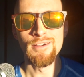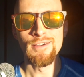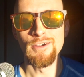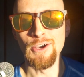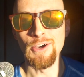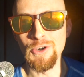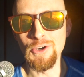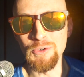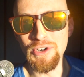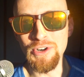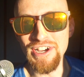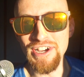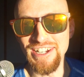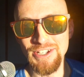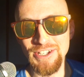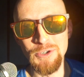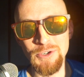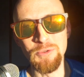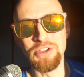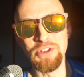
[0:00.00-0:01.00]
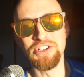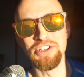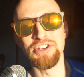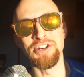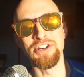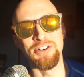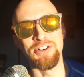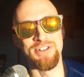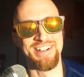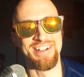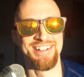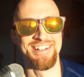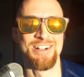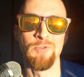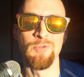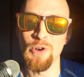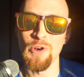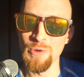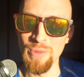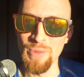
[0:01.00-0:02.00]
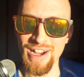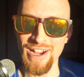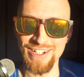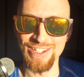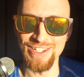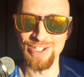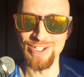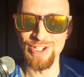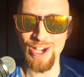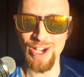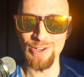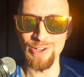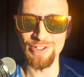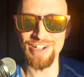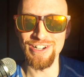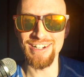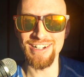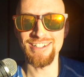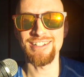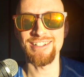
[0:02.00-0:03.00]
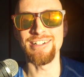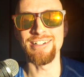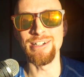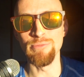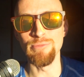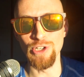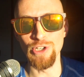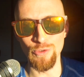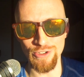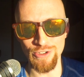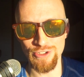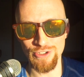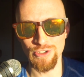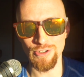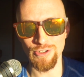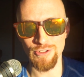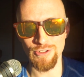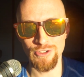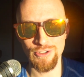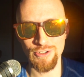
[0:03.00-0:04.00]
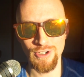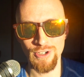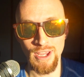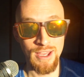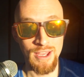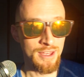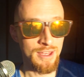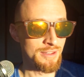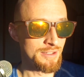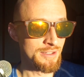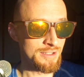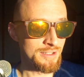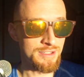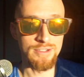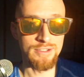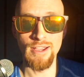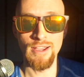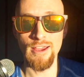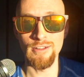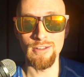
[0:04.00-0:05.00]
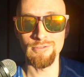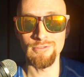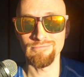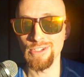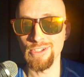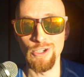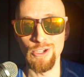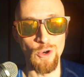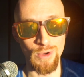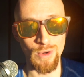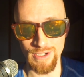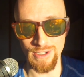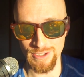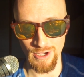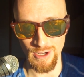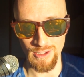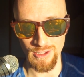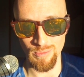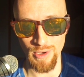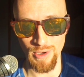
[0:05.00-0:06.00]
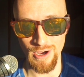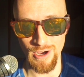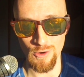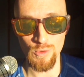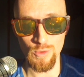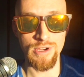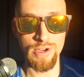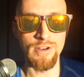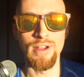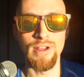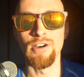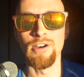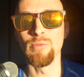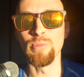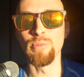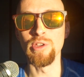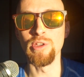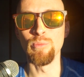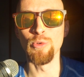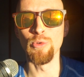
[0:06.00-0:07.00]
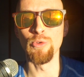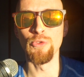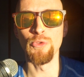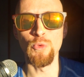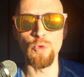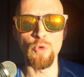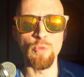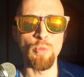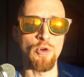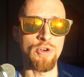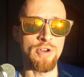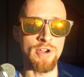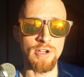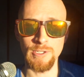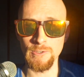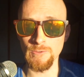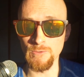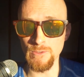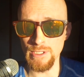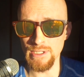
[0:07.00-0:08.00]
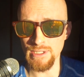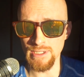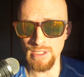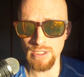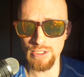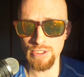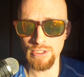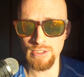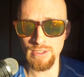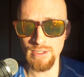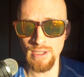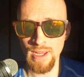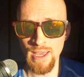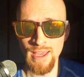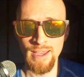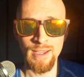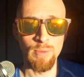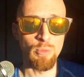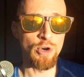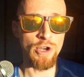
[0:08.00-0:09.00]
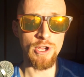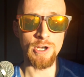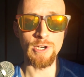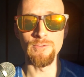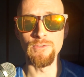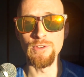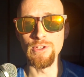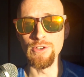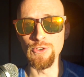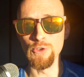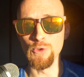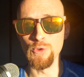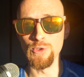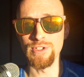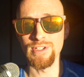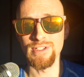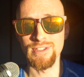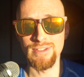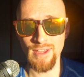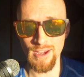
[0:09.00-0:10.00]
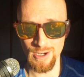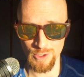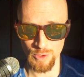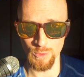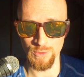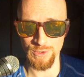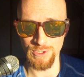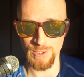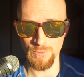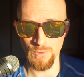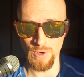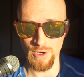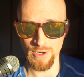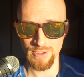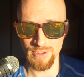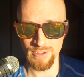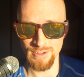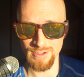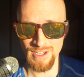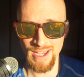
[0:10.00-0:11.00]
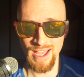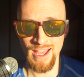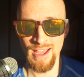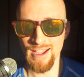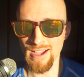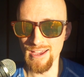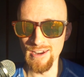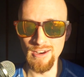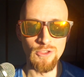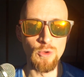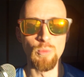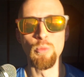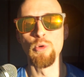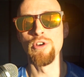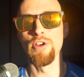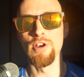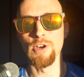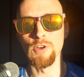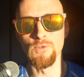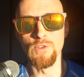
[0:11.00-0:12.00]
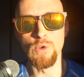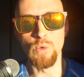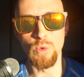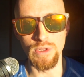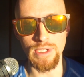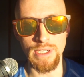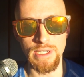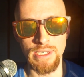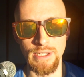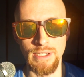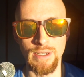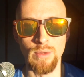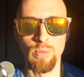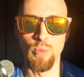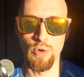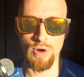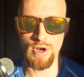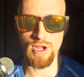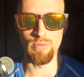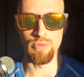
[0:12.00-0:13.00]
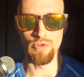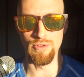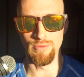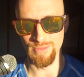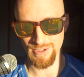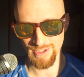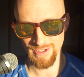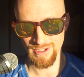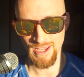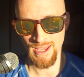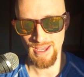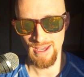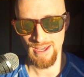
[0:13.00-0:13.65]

All right, here we go. Welcome back to the channel, guys. I'm Noah Church. This channel, you know what it's all about. We're here to help people through pornography addiction, pornography induced sexual dysfunctions, and other pornography related problems.